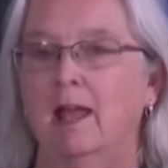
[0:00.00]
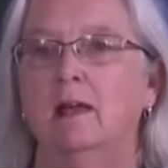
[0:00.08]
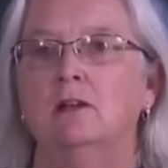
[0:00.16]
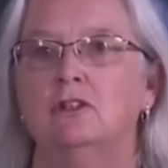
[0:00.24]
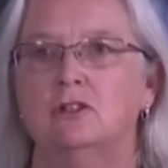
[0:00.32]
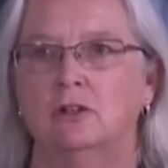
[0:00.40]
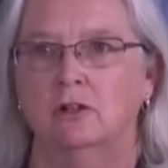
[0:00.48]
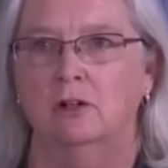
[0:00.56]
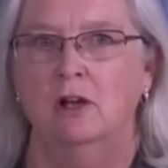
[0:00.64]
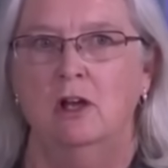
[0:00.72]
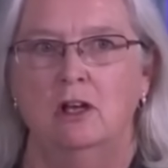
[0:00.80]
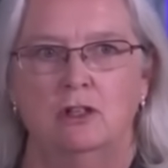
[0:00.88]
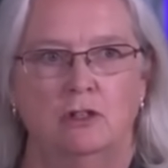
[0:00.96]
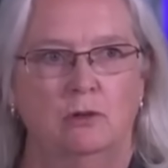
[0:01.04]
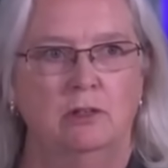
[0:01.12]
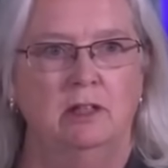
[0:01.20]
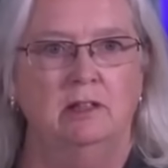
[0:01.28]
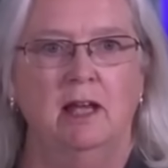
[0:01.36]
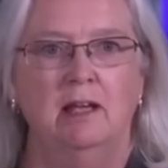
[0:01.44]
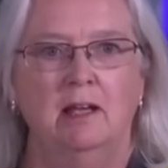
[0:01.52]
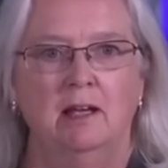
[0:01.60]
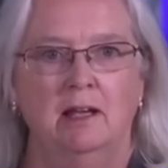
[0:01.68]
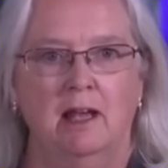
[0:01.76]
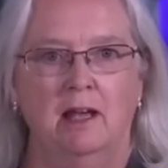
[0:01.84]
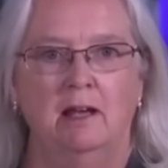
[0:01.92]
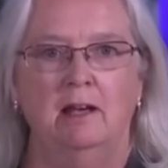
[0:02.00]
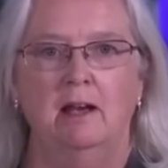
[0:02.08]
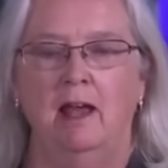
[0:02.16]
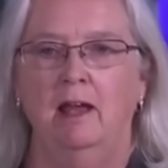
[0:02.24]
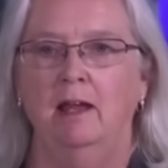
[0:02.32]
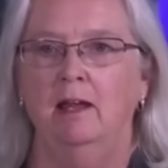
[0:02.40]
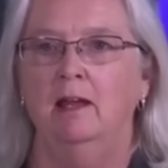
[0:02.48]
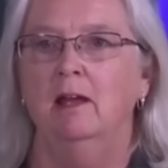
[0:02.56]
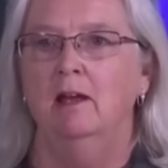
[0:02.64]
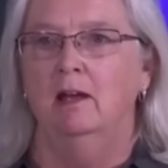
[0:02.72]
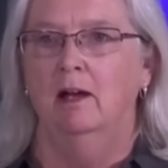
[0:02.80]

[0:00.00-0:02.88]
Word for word: canister so that they can get a